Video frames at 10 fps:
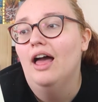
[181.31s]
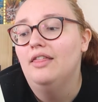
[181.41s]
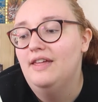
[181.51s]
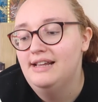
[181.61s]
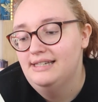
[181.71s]

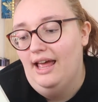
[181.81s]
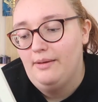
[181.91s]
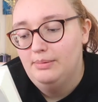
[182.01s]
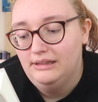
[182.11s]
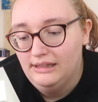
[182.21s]
This,
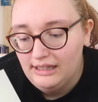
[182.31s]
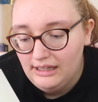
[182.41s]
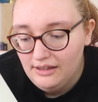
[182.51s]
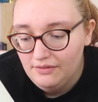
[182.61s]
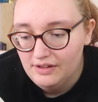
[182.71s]
I
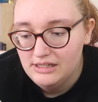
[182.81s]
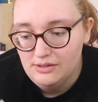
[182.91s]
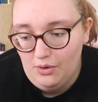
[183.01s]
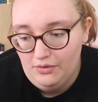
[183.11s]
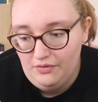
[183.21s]
believe, is
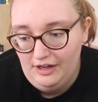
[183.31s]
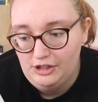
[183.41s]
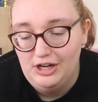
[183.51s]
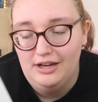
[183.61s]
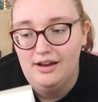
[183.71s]

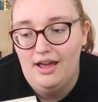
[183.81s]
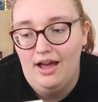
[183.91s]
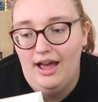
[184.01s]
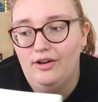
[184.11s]
non-fiction. I